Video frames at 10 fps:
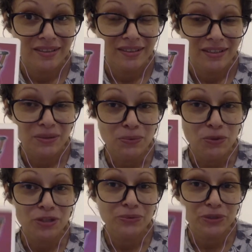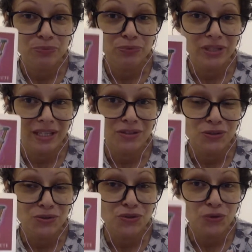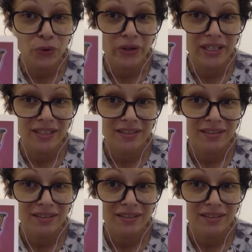What was bringing you joy?